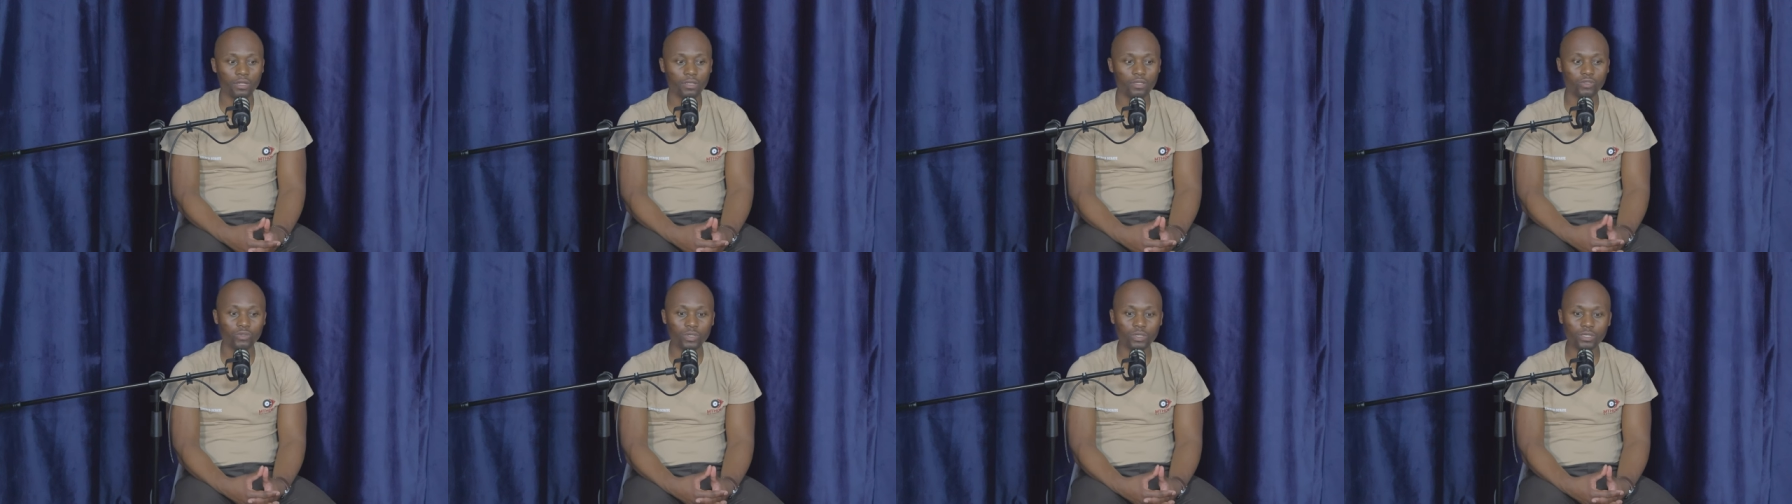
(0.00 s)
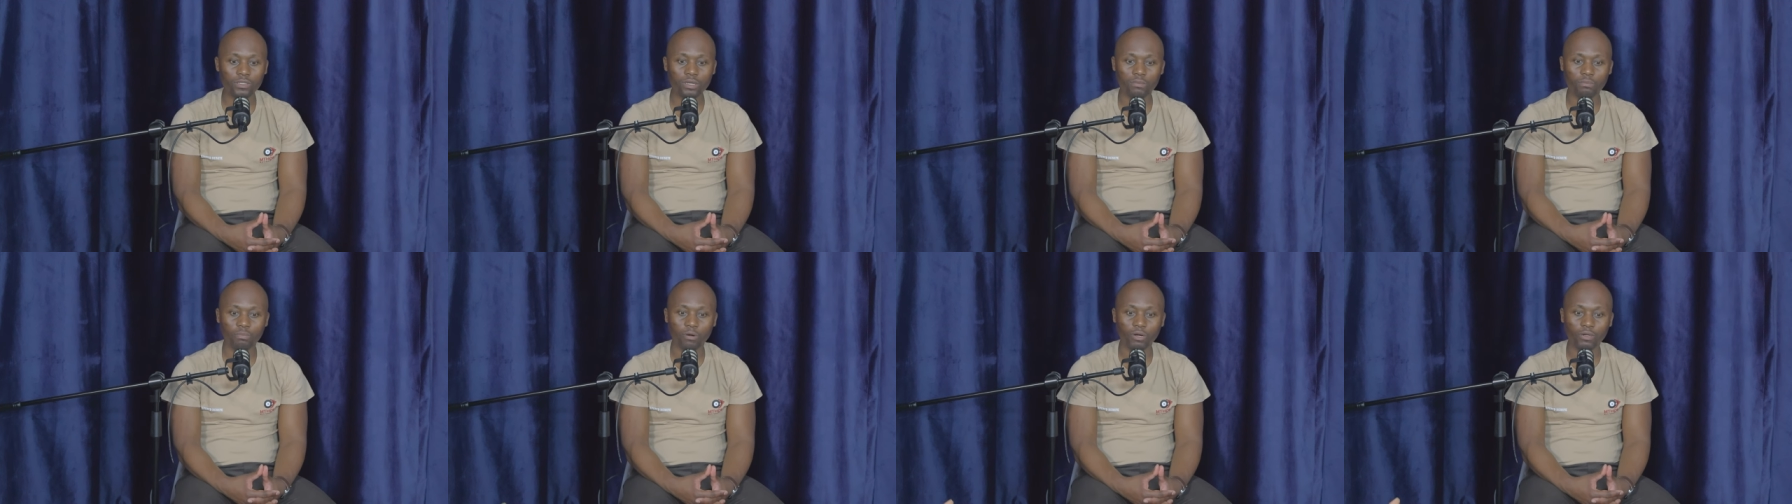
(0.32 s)
this one
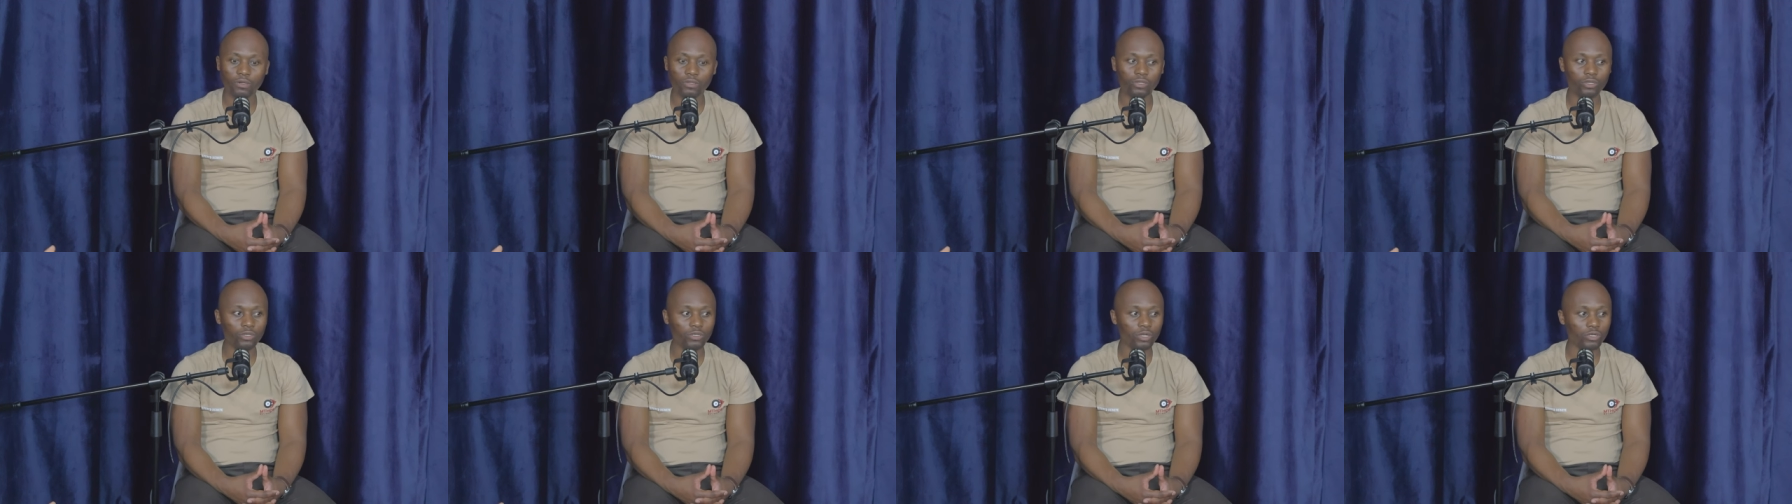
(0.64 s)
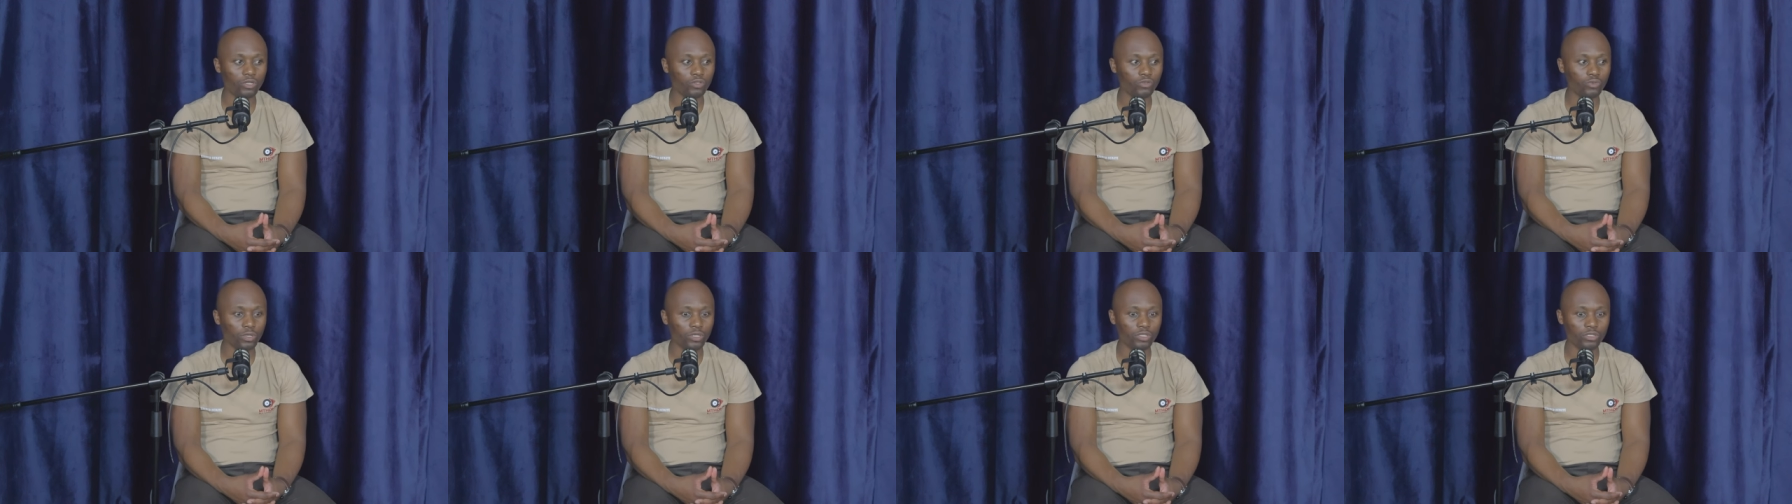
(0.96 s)
is a bad
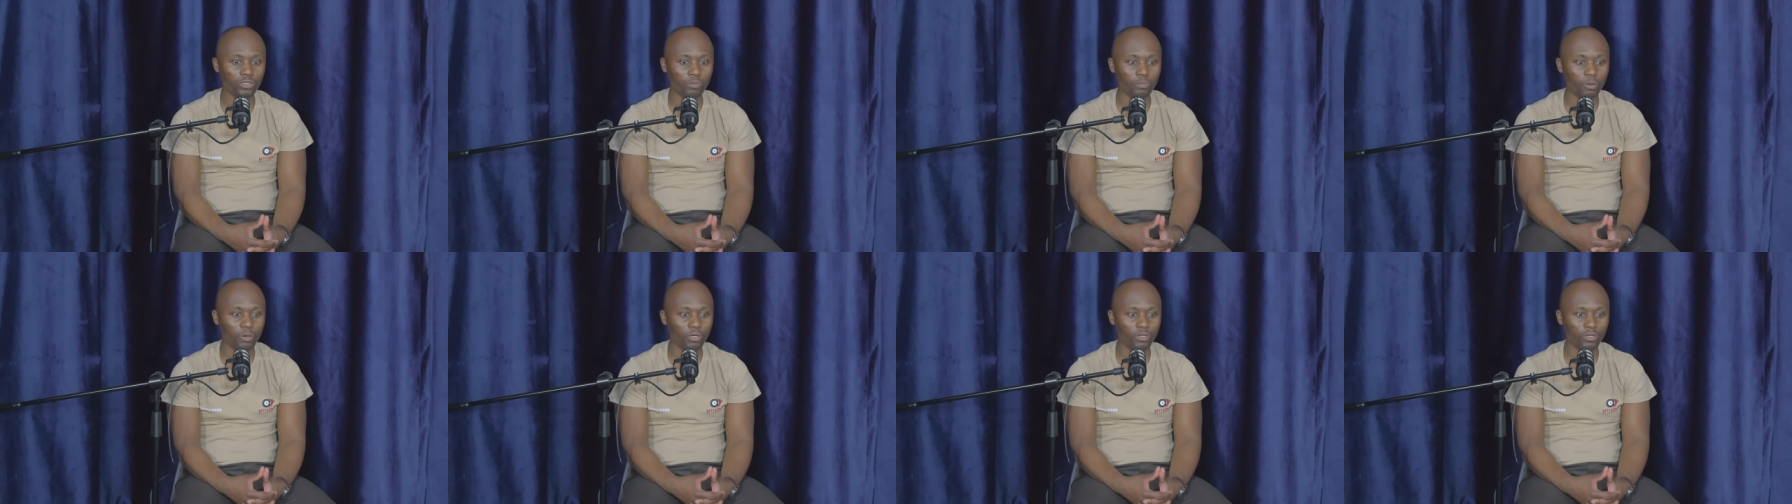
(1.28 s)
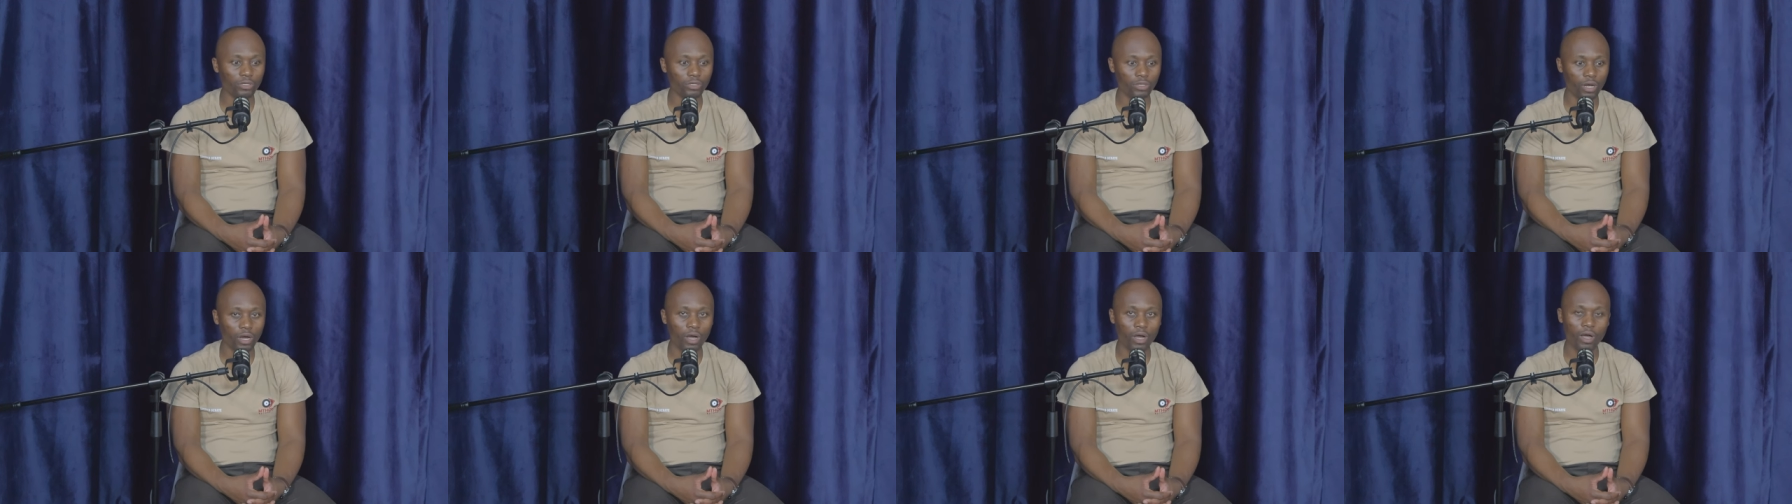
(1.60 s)
leader, this one is a
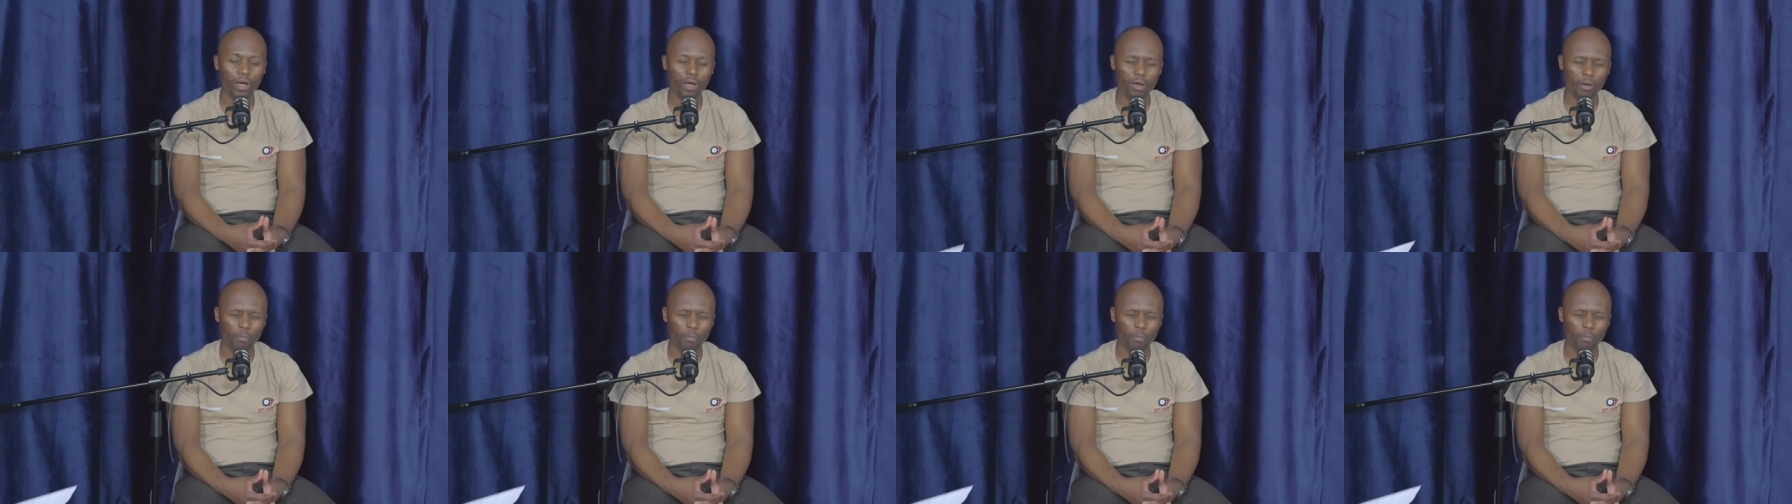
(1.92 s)
bad leader.